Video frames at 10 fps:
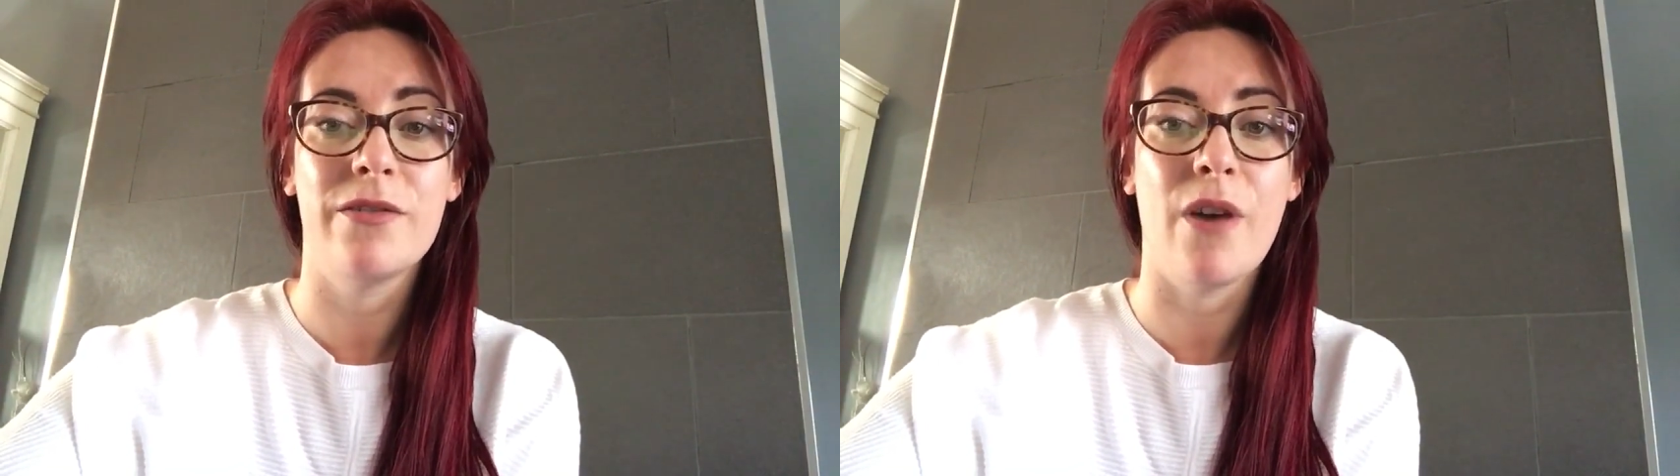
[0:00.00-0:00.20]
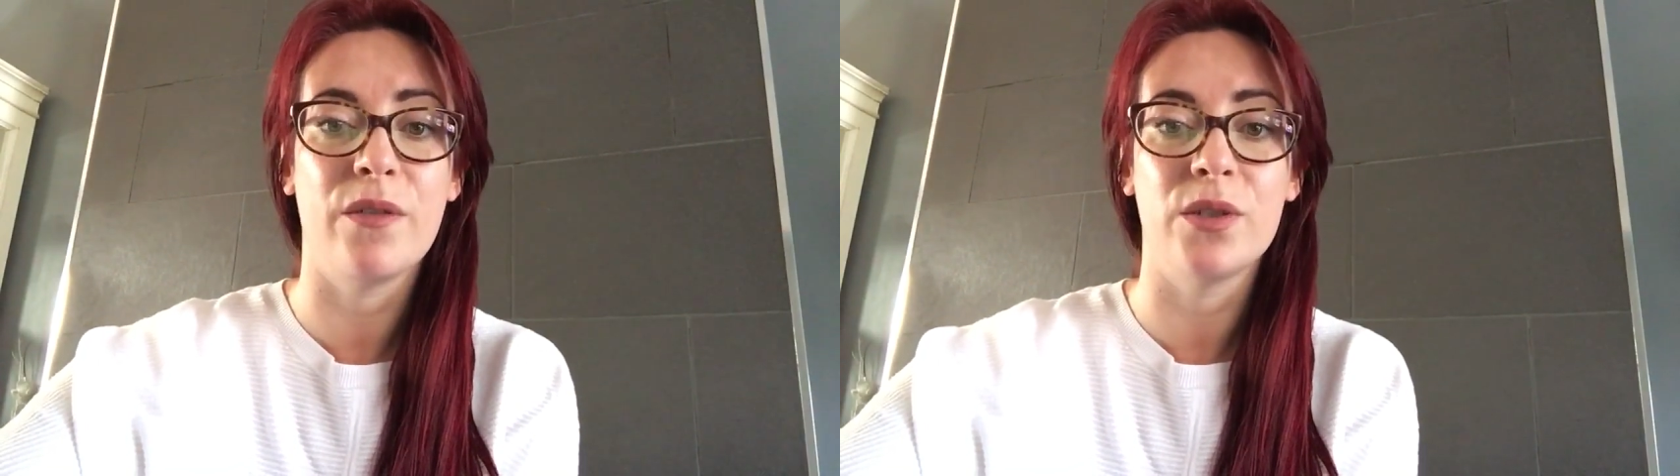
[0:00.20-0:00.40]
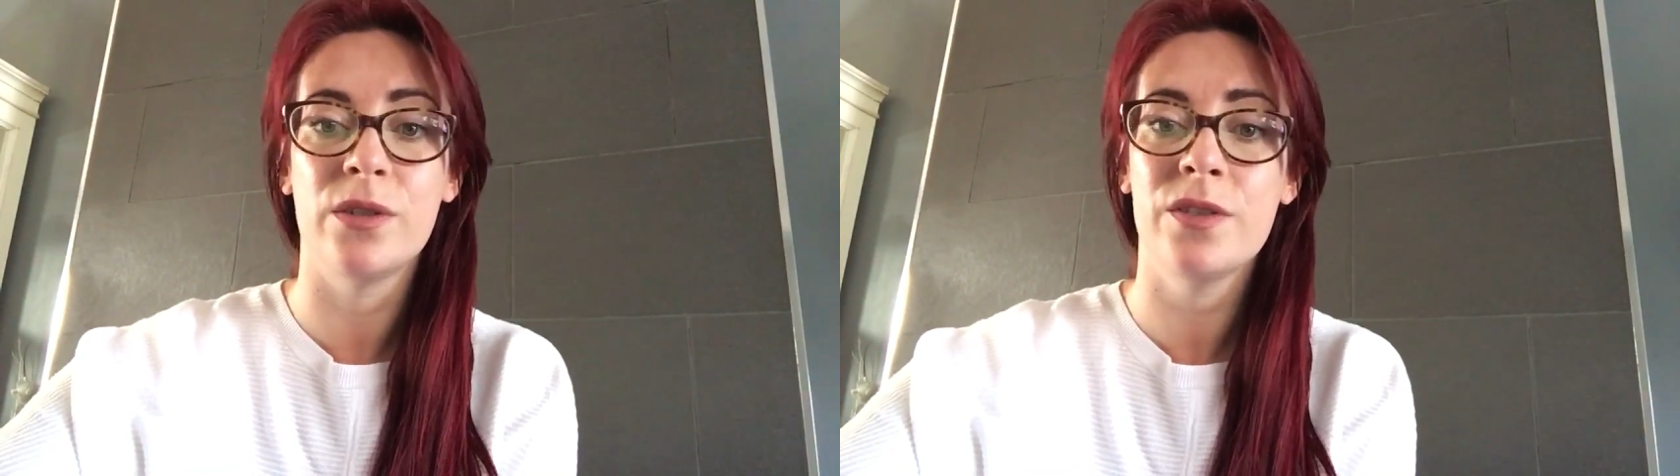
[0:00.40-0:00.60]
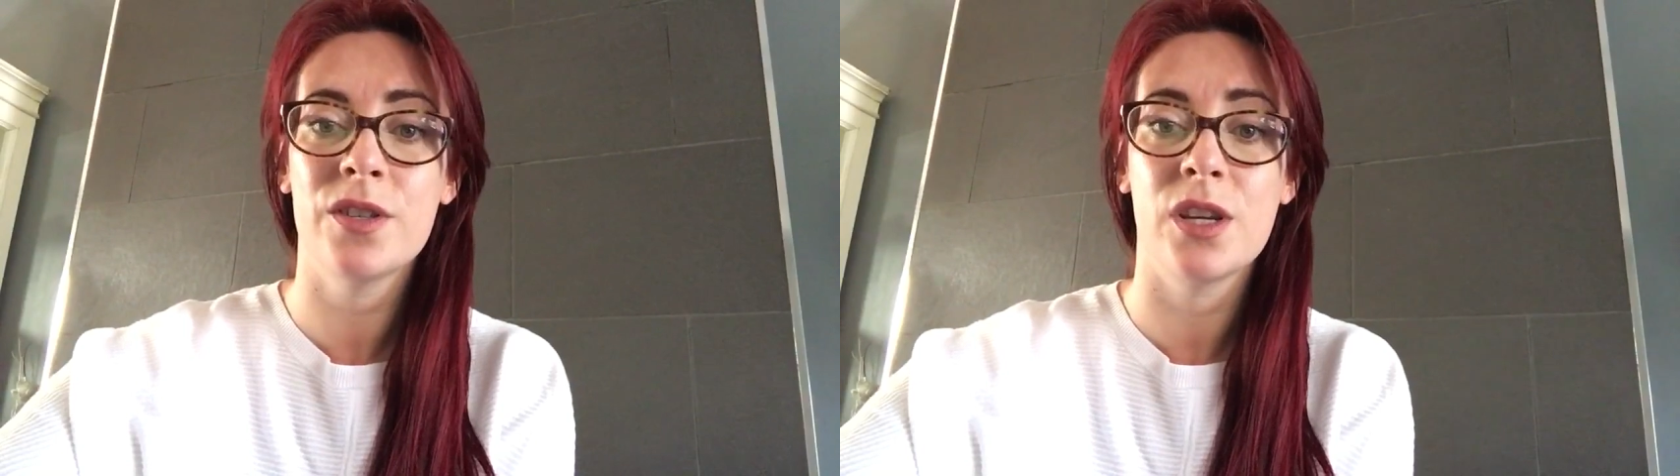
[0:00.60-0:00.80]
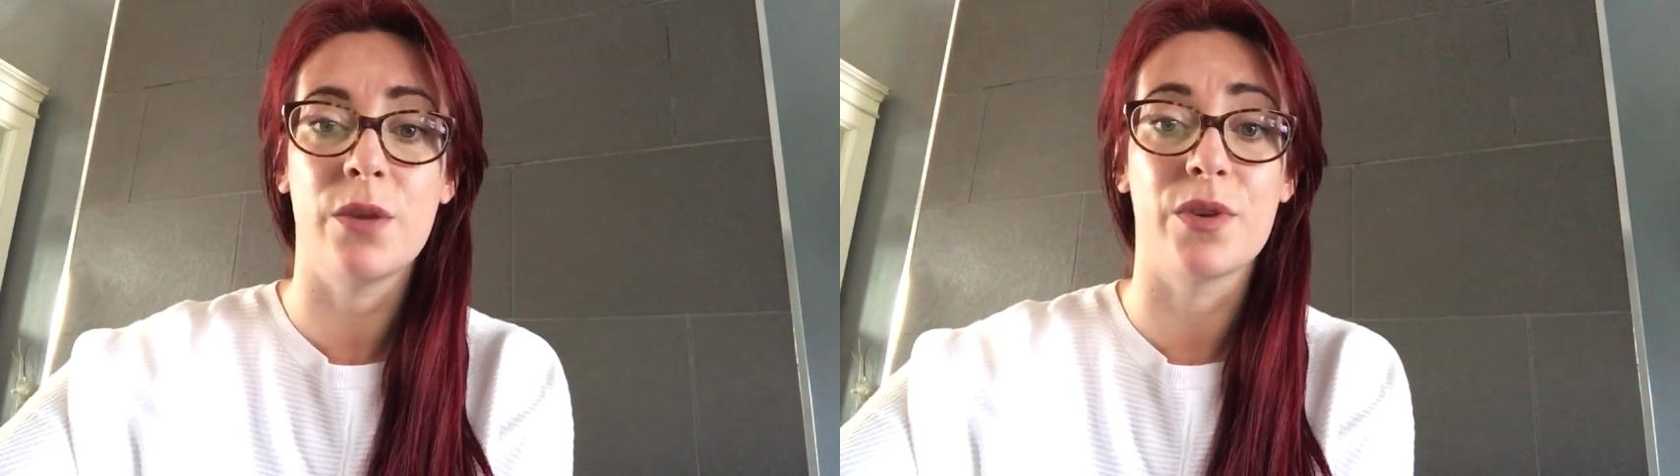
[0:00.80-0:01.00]

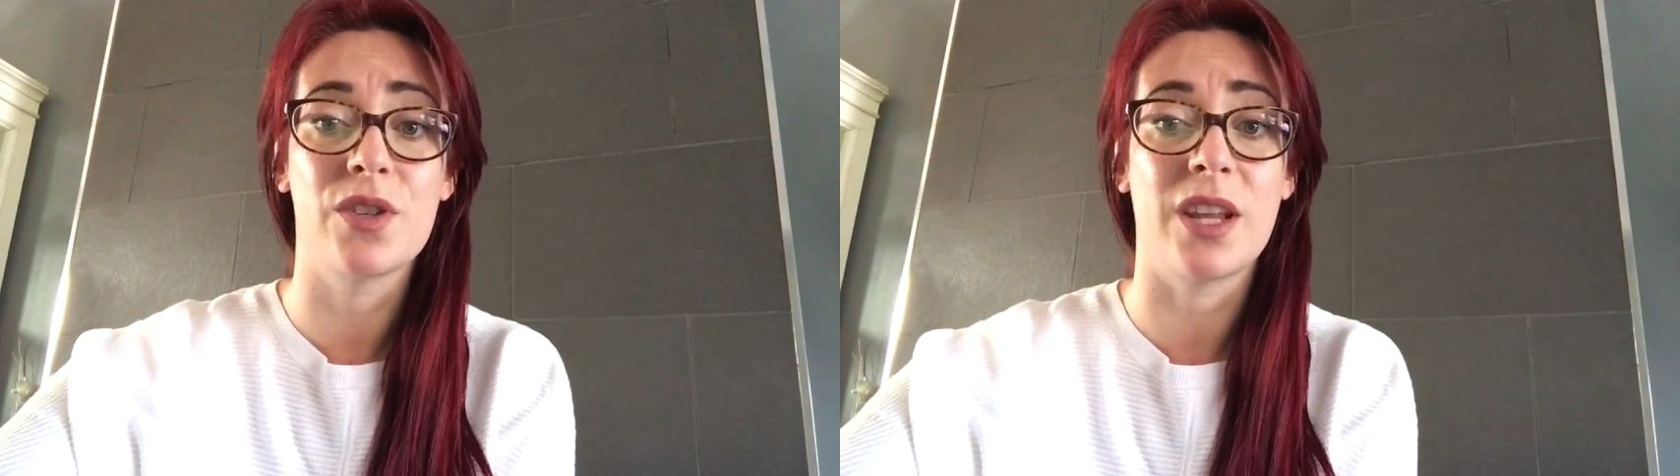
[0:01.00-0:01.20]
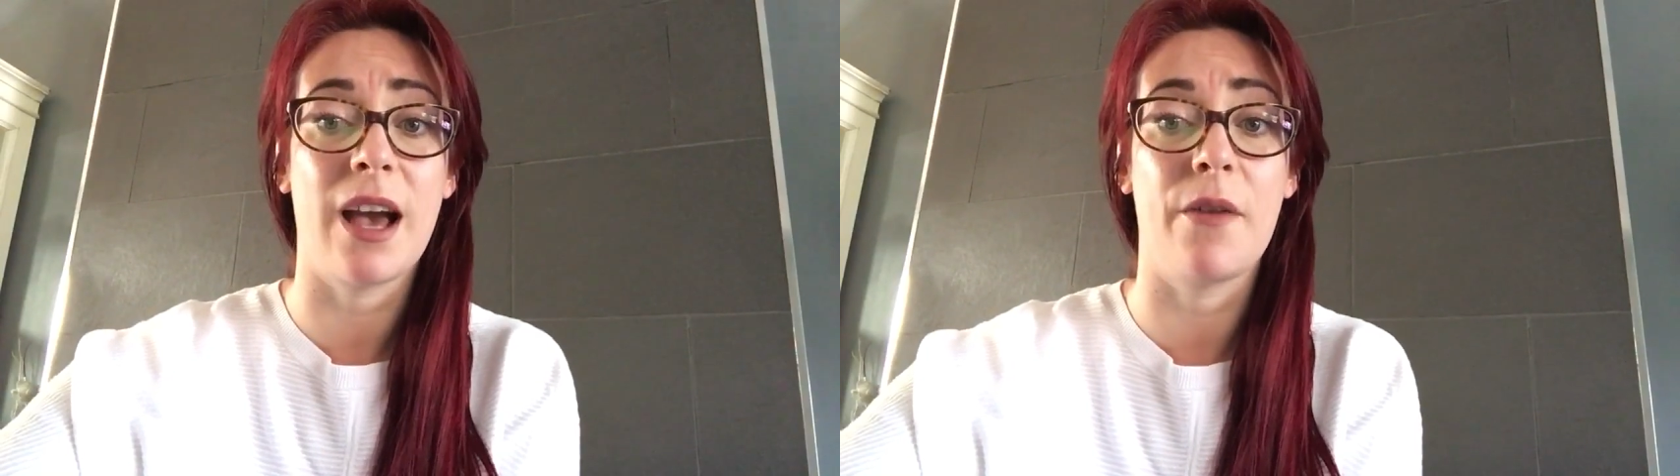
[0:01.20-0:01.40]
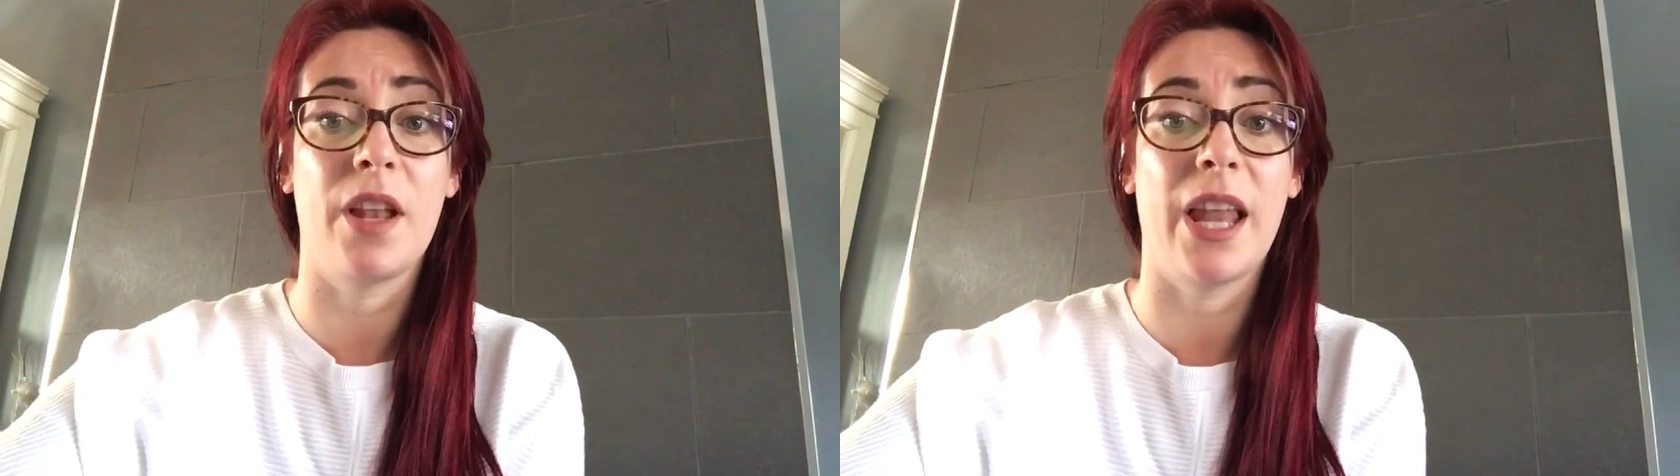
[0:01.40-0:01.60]
novels, you will study how the